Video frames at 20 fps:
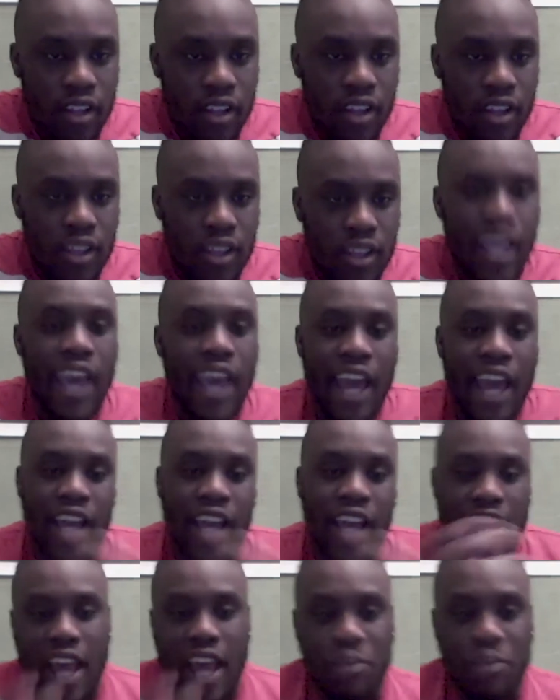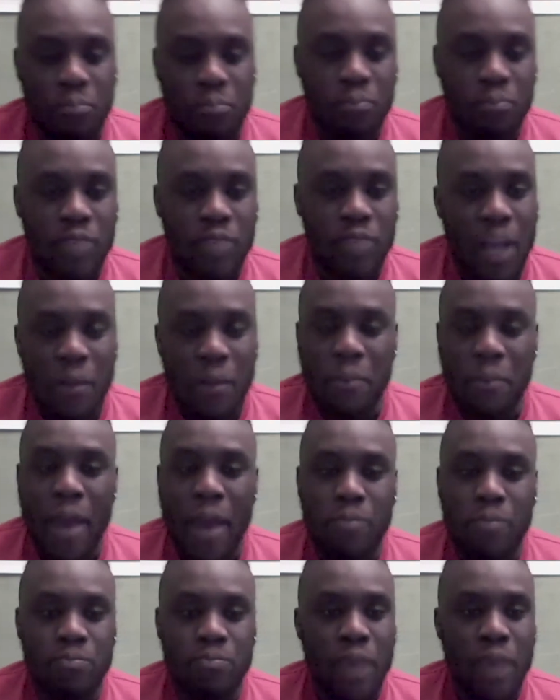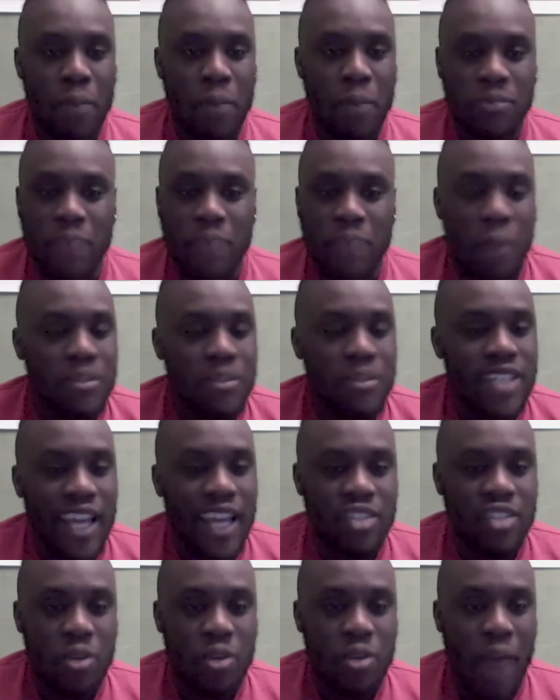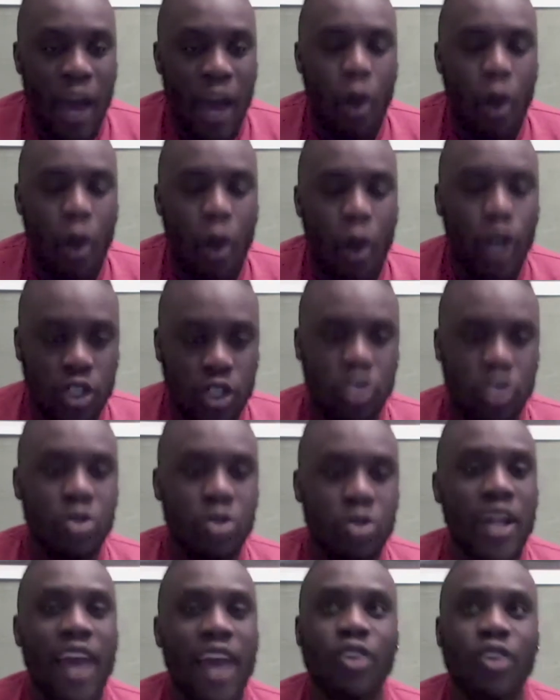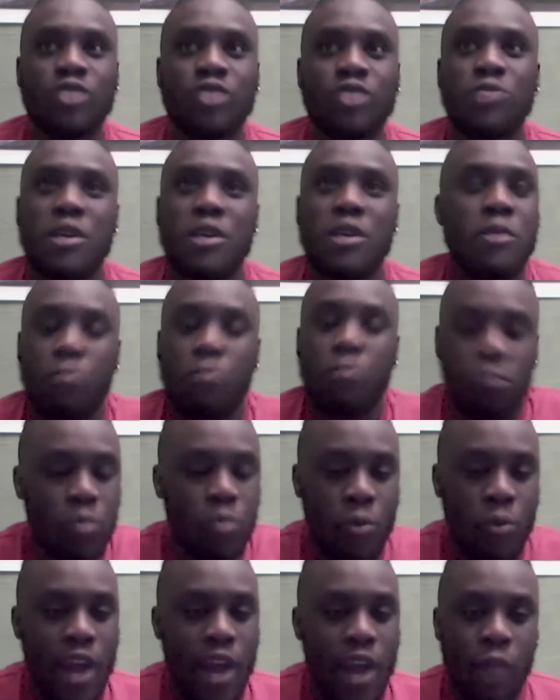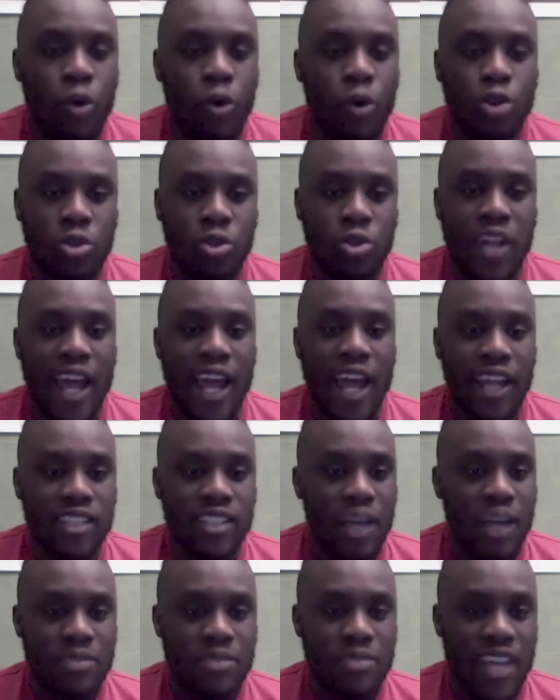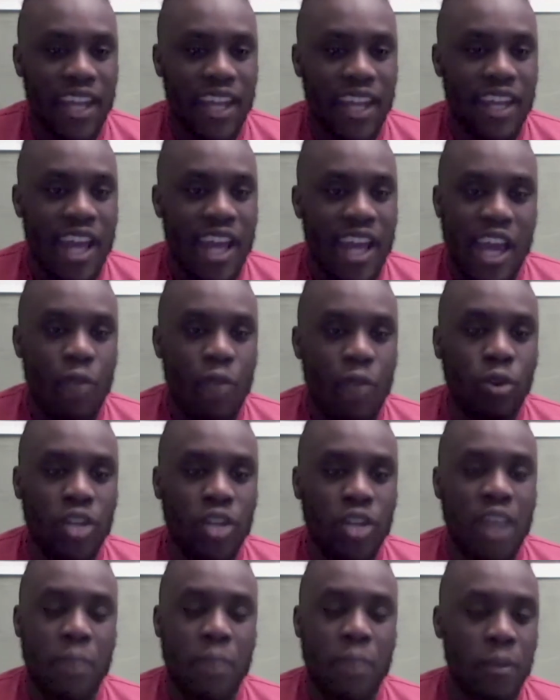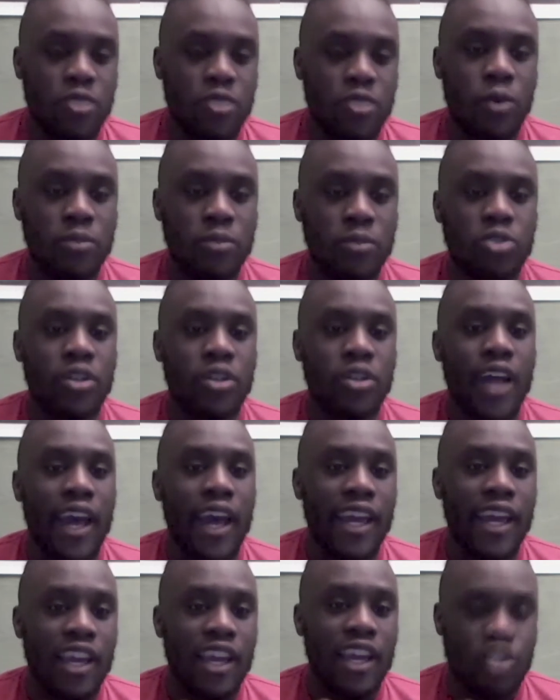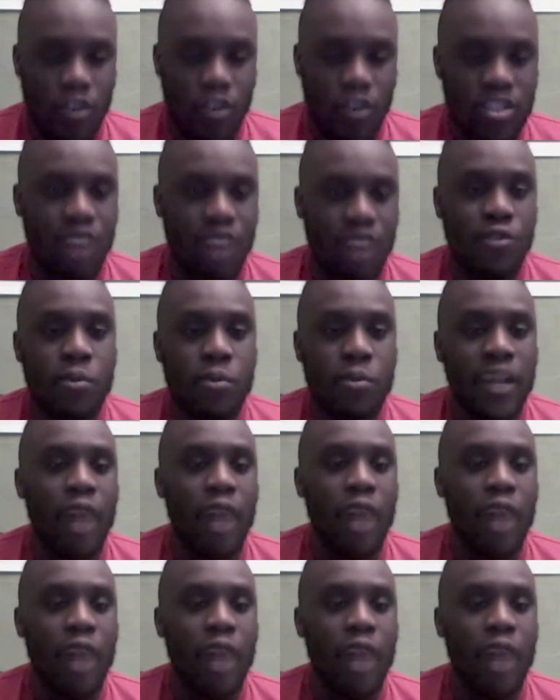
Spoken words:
Yeah. Do you know what I mean? Pep is saying to him, I want you to do that because De Bruyne won't do that. Do you know what I'm saying? He won't do that. Pep doesn't want him to do that. It's obviously a formula that